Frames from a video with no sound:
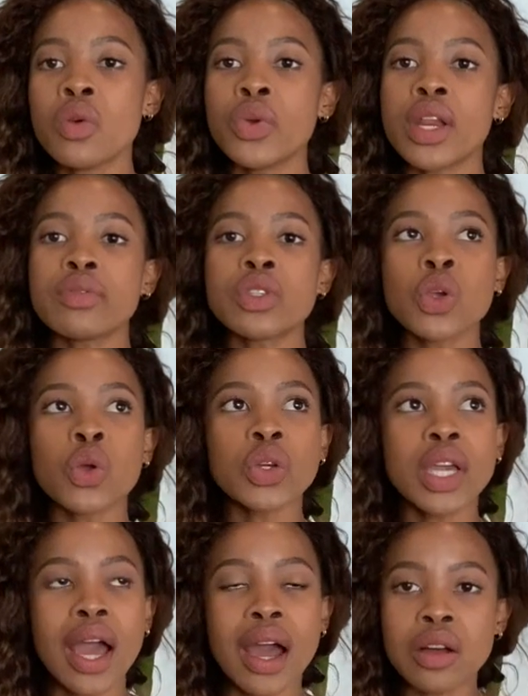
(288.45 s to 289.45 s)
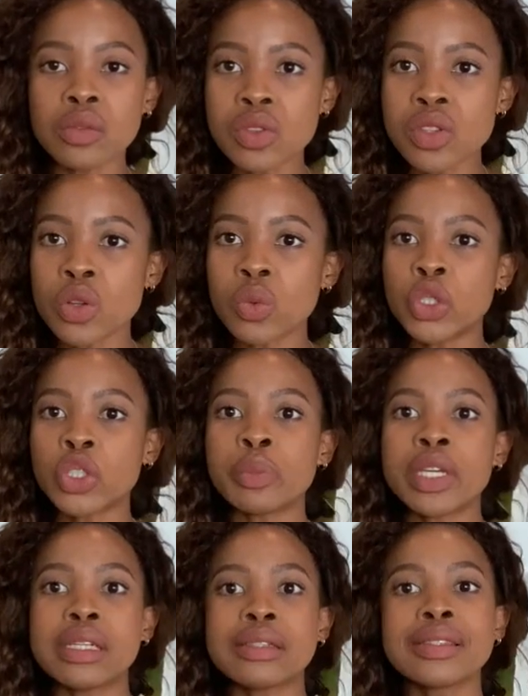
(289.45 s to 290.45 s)
We'd have to go to council, which
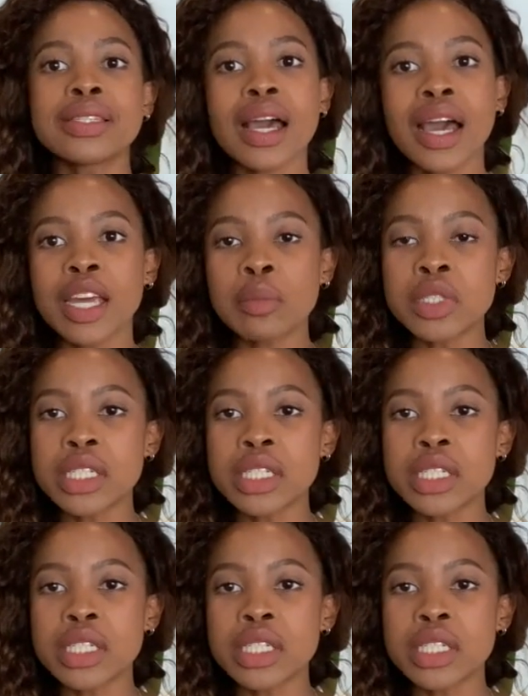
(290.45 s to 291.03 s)
means time